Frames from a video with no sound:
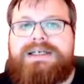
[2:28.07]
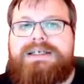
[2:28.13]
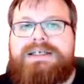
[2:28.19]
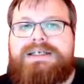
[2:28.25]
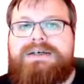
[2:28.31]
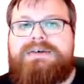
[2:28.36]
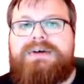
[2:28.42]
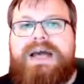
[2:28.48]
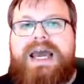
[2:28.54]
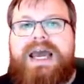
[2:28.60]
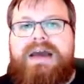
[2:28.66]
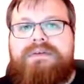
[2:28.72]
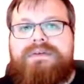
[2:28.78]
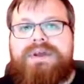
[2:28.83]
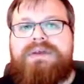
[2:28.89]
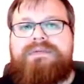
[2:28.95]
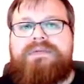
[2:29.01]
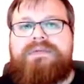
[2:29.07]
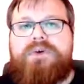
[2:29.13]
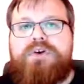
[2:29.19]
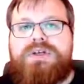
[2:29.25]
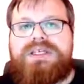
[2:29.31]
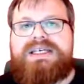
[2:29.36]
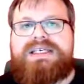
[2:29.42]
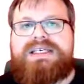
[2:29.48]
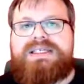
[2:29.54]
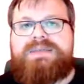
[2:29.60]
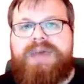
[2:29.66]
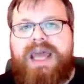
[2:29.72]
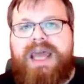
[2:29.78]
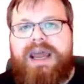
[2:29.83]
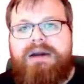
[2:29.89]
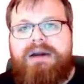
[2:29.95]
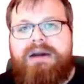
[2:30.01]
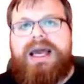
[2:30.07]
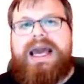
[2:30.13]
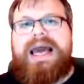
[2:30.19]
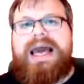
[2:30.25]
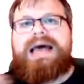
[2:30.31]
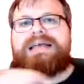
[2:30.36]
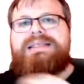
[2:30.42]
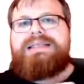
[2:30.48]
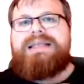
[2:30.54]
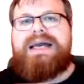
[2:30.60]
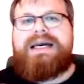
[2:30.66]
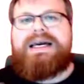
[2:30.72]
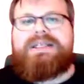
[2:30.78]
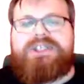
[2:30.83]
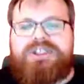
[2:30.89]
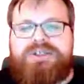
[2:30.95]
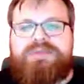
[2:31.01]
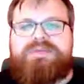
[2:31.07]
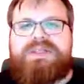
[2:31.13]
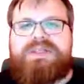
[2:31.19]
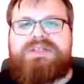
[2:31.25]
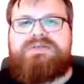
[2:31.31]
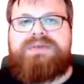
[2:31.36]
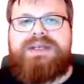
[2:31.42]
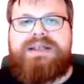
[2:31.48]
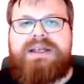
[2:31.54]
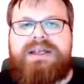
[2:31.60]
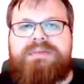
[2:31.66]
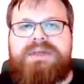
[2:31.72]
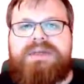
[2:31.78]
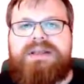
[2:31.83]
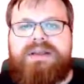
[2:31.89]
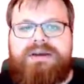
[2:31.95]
so every vertex pair has an edge between them